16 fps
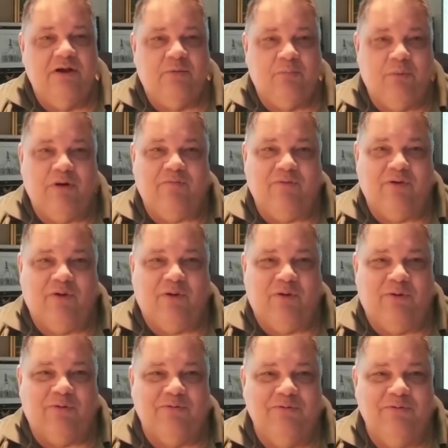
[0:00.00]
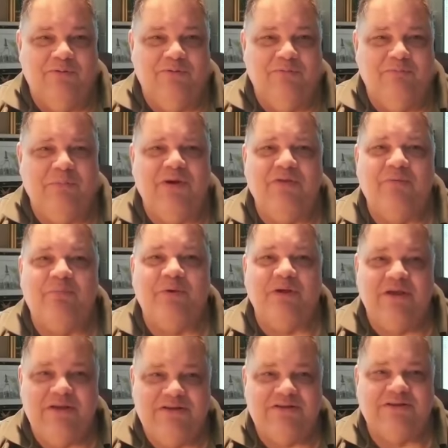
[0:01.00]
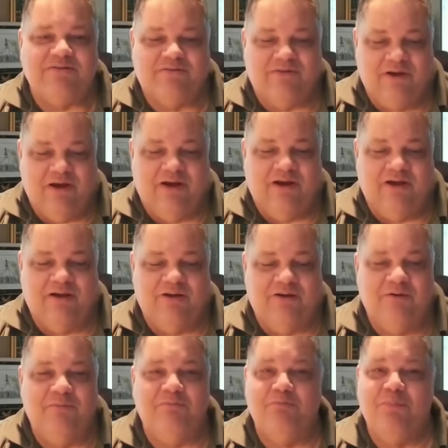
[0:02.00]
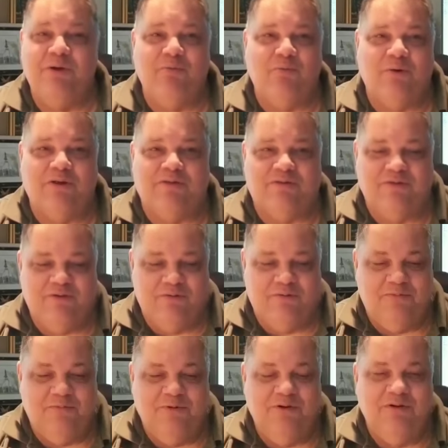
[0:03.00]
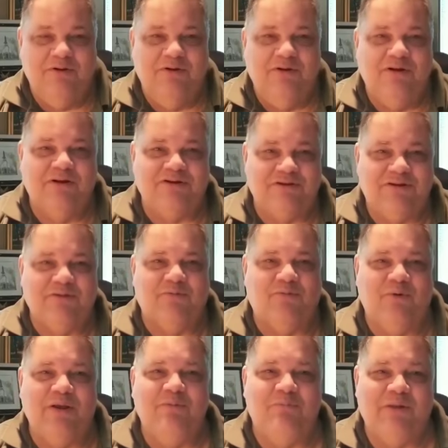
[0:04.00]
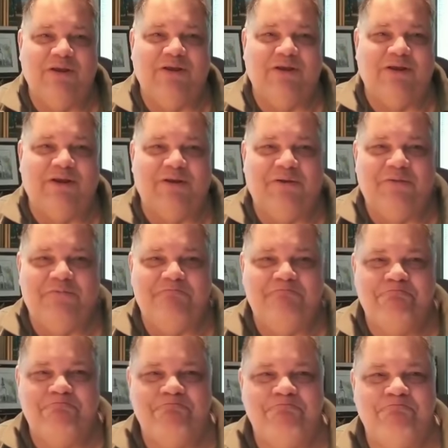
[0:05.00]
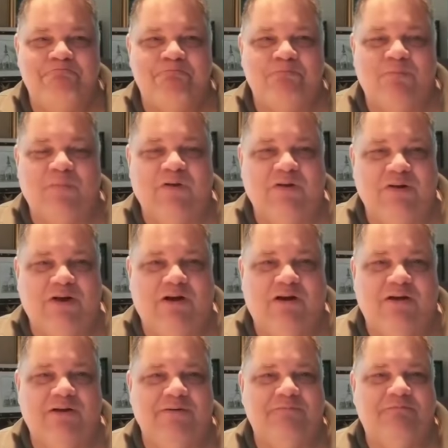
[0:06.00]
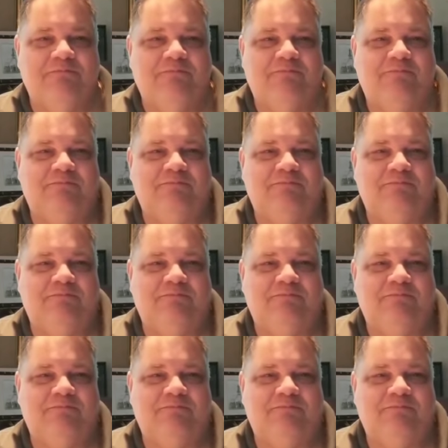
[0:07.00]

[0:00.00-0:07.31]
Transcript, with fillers: And above all, may the peace of God be with you. Until we meet again, good night.